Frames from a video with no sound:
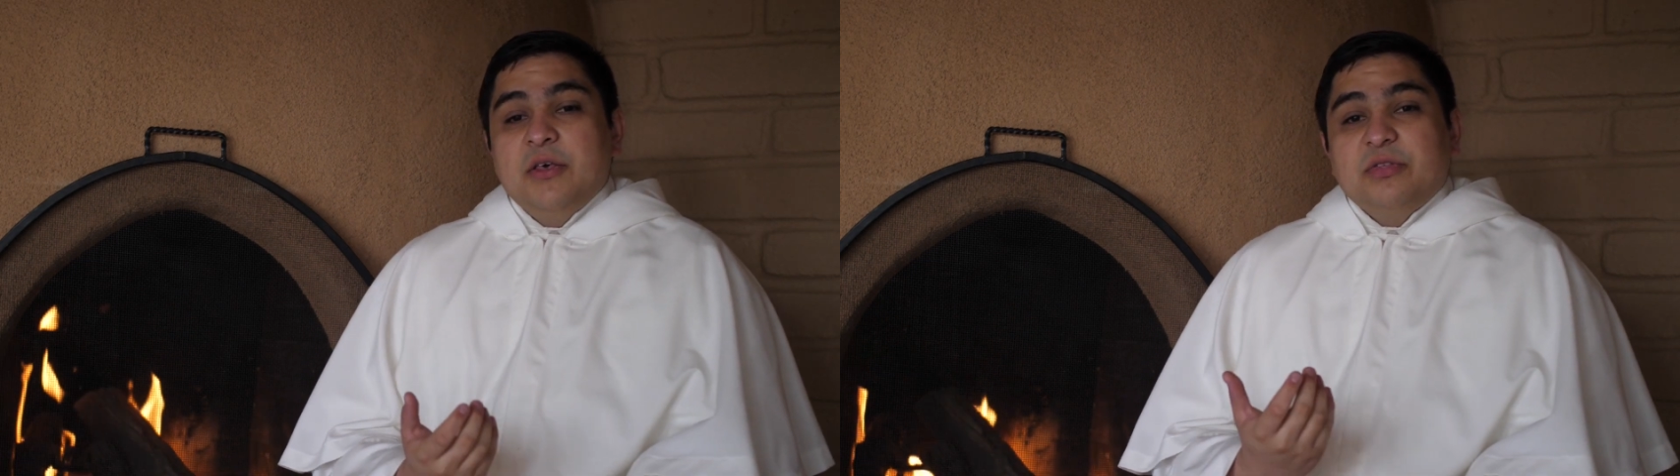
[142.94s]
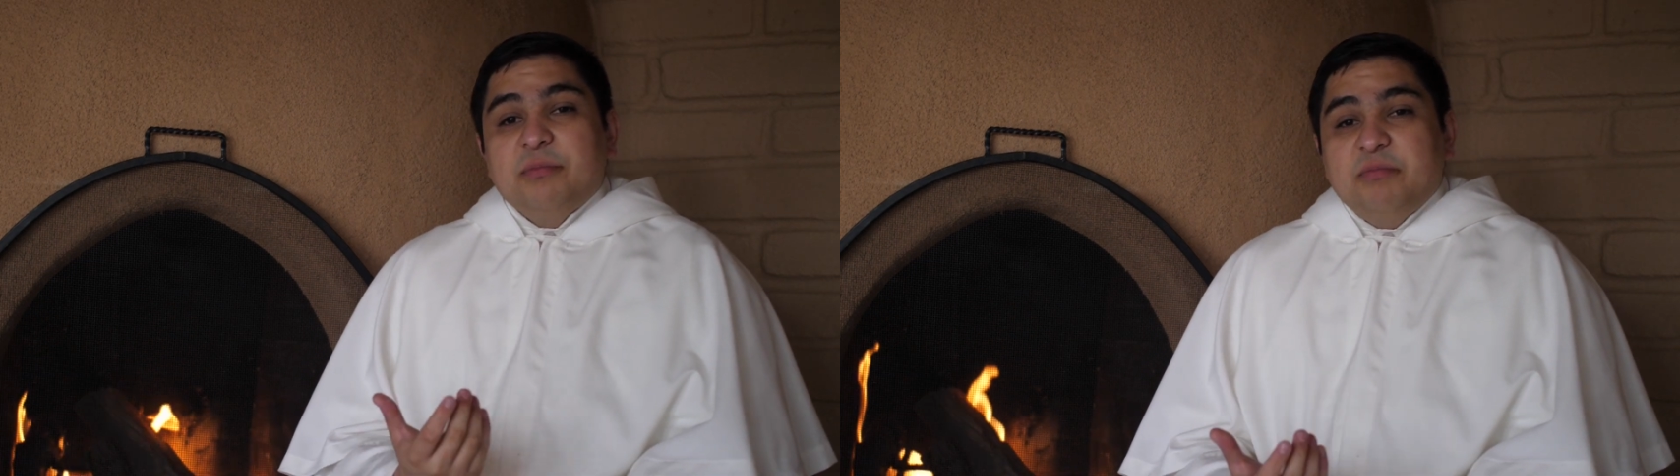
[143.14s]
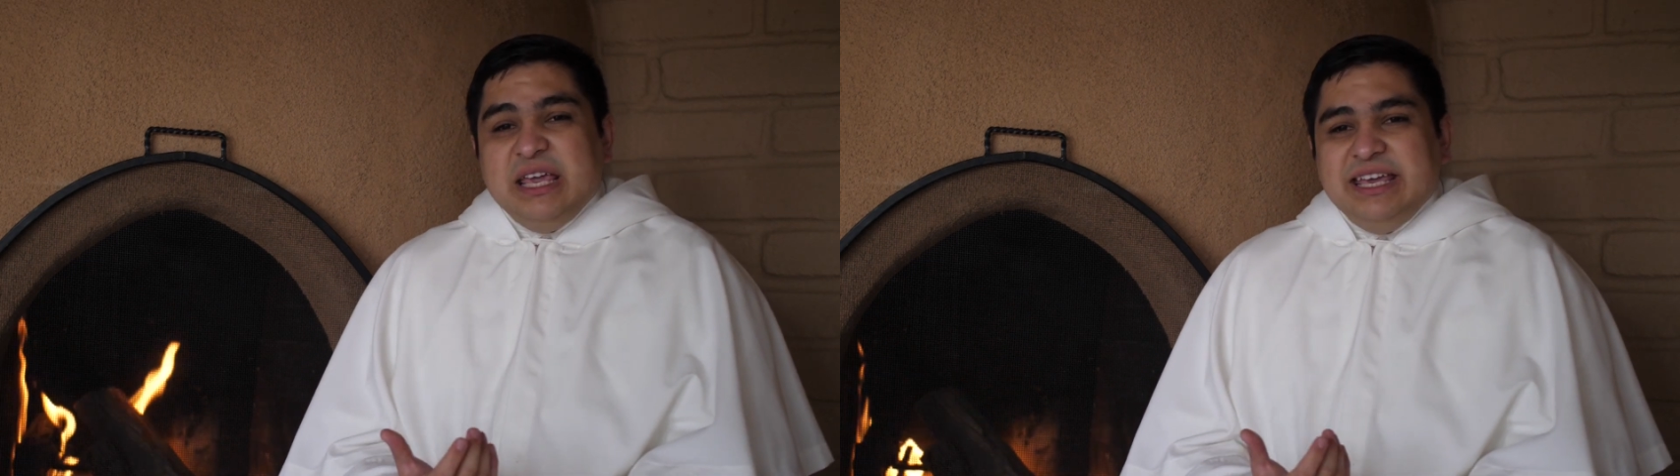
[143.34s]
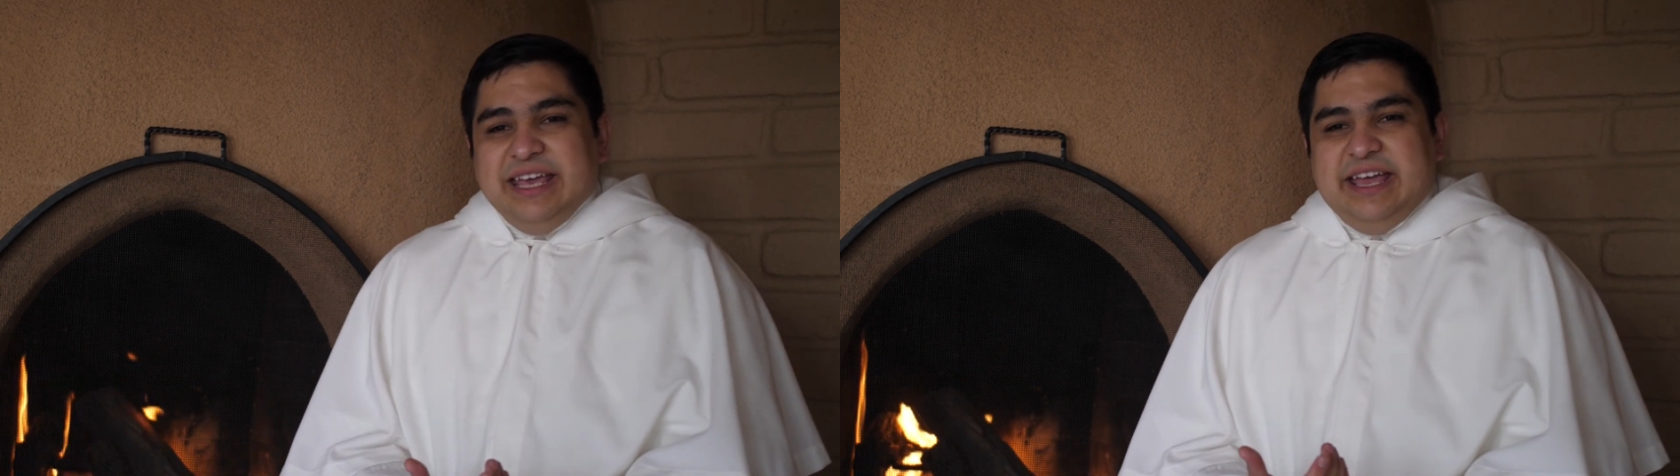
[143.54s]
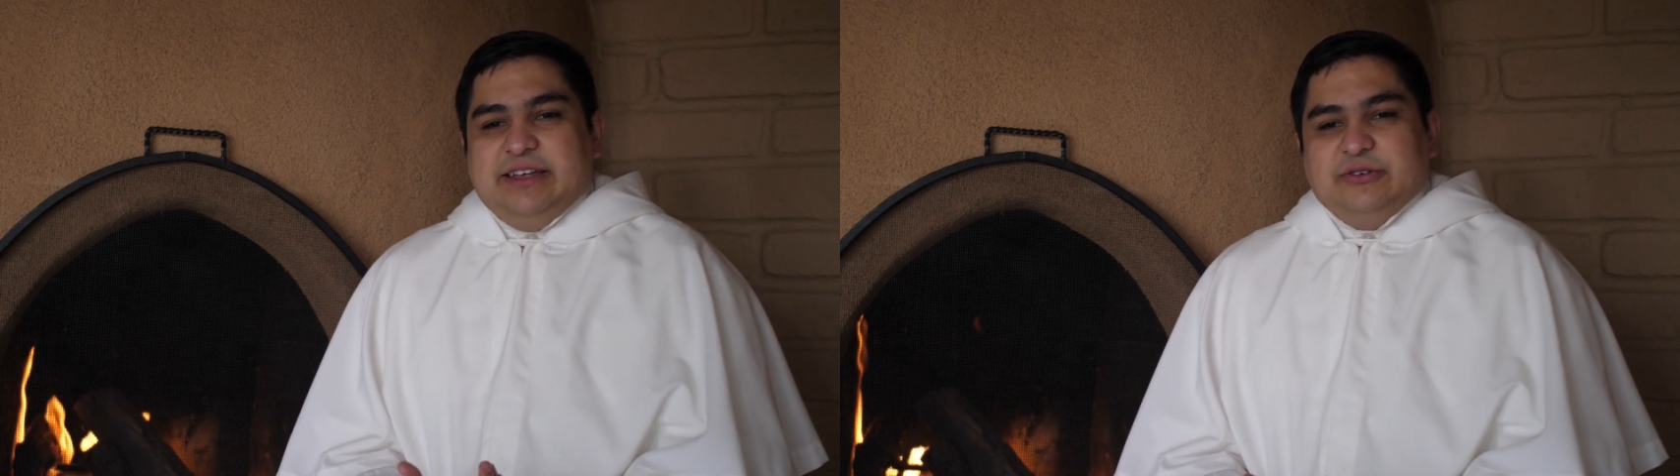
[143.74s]
The pink
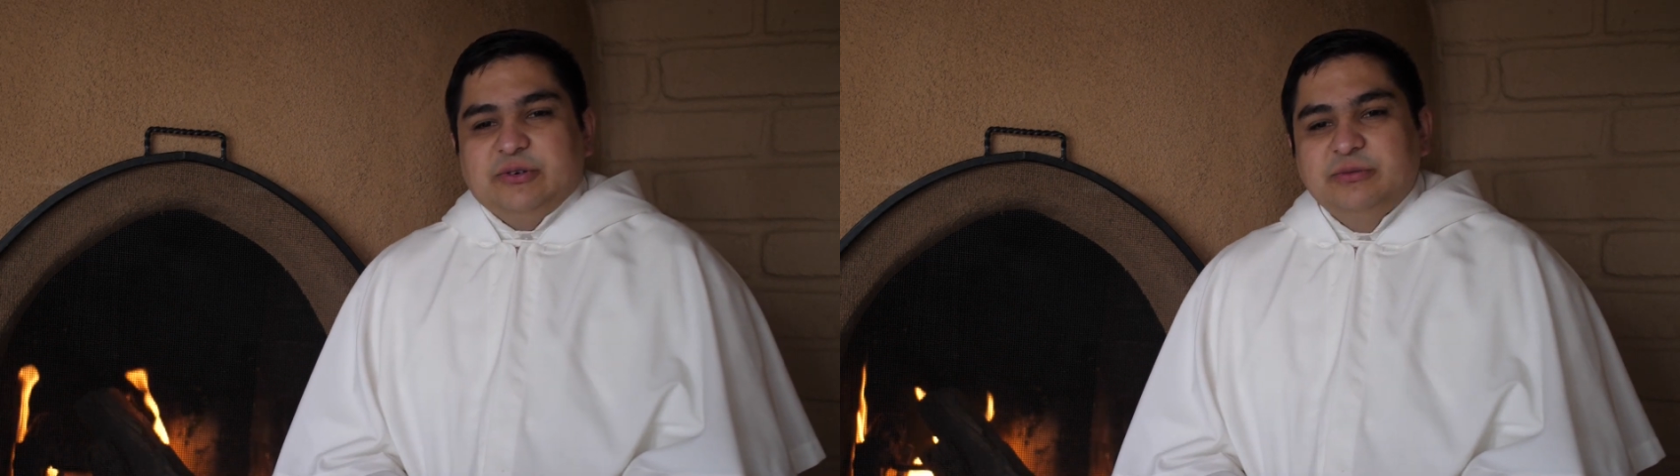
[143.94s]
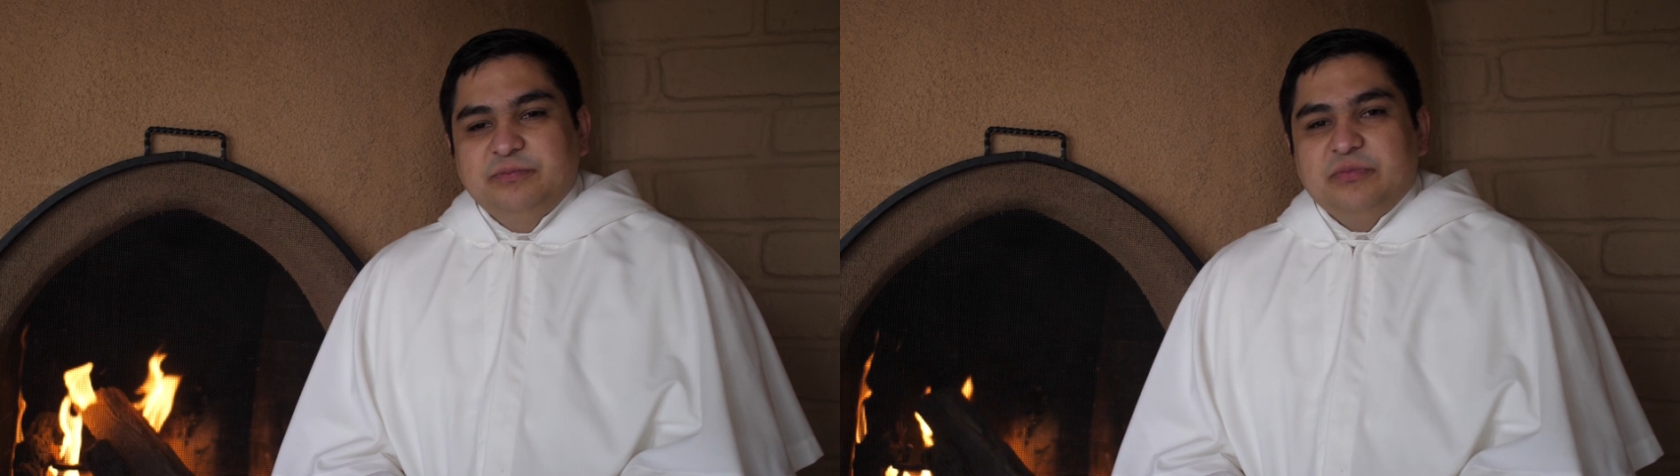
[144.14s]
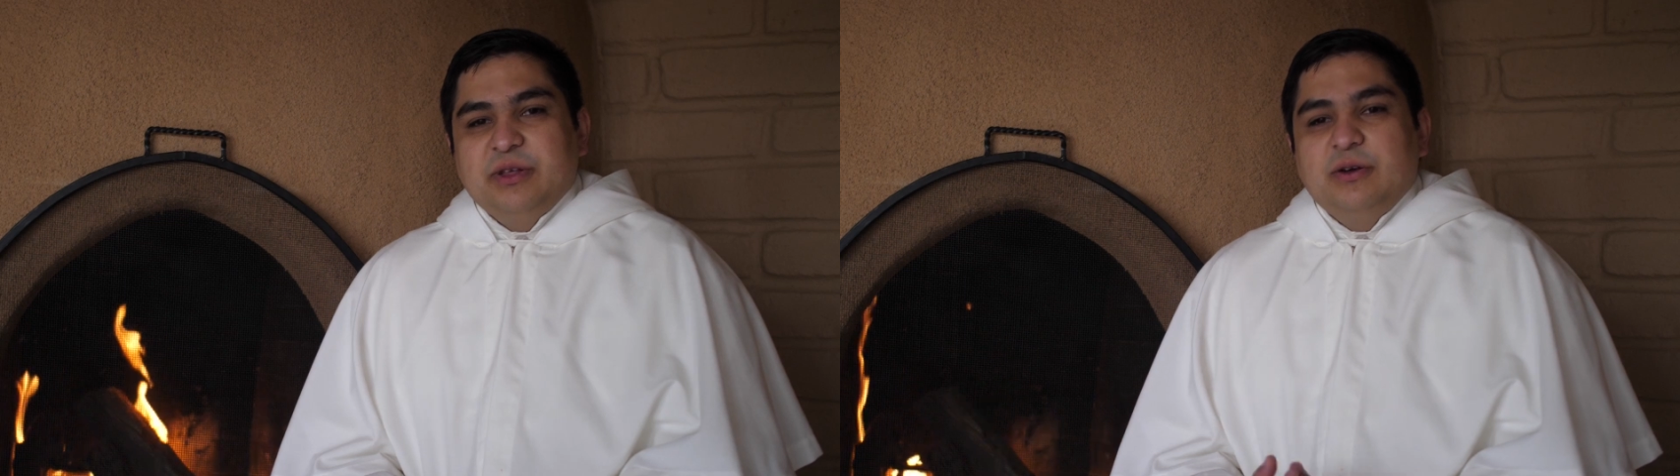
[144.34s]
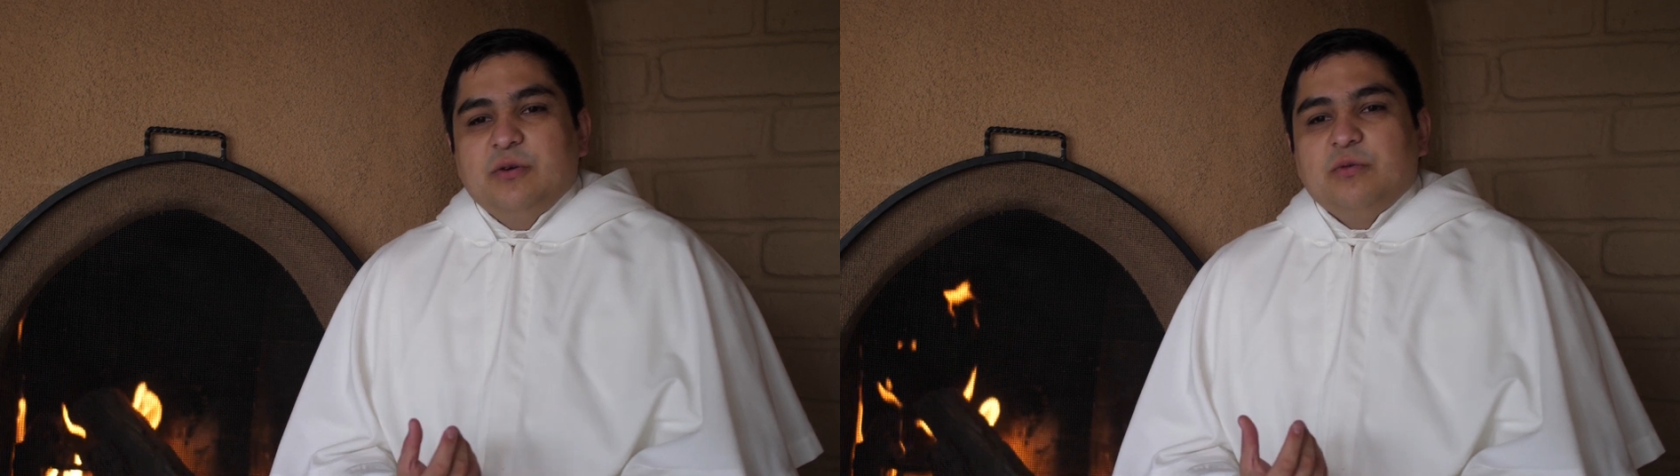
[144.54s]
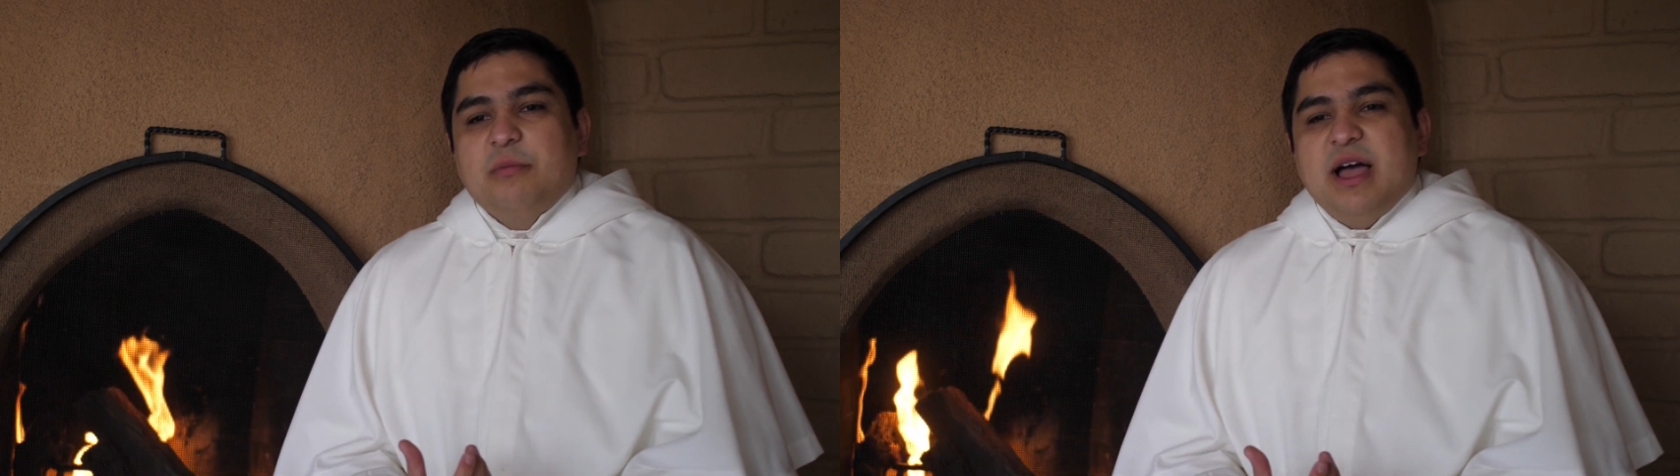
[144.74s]
candle
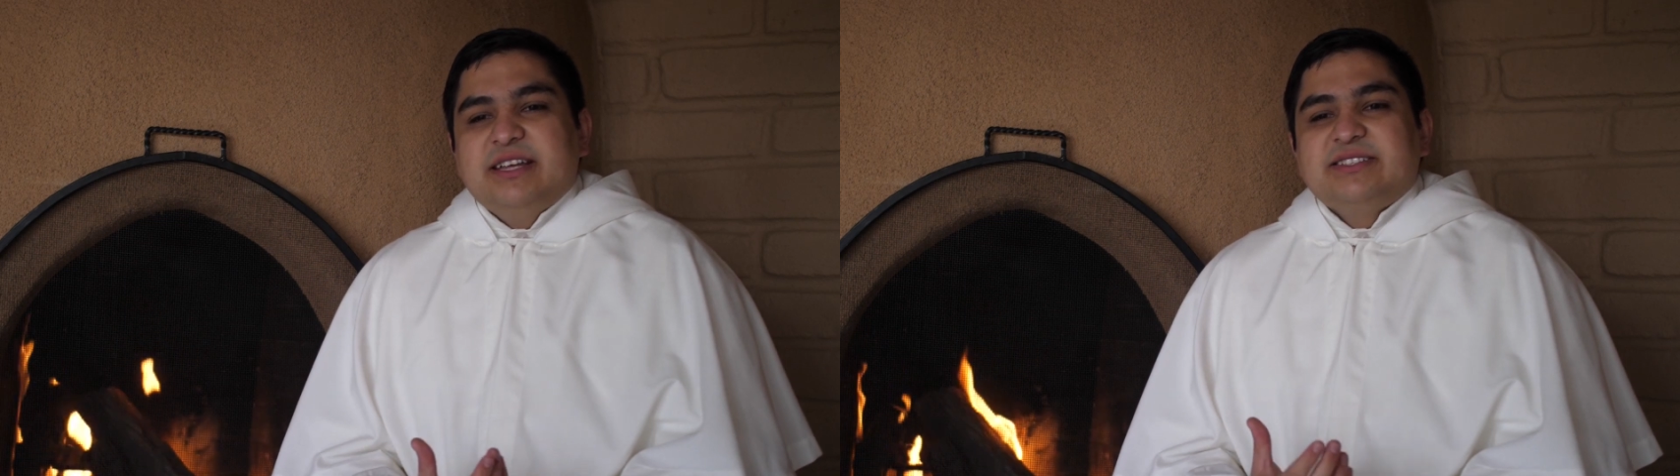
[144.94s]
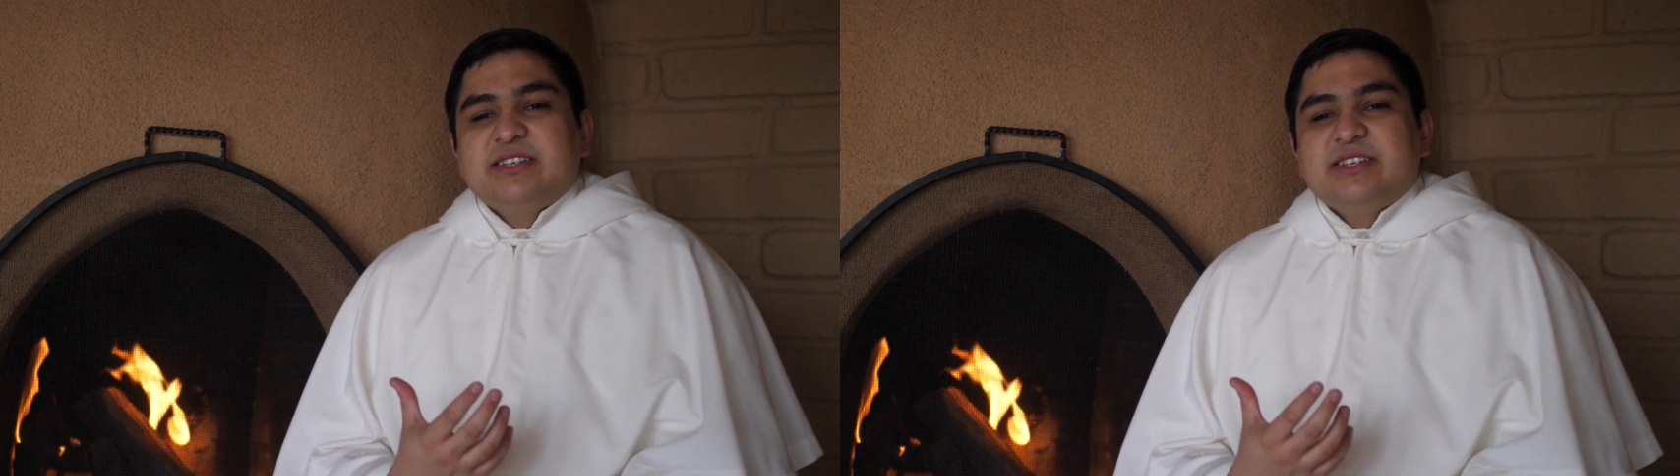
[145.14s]
reminds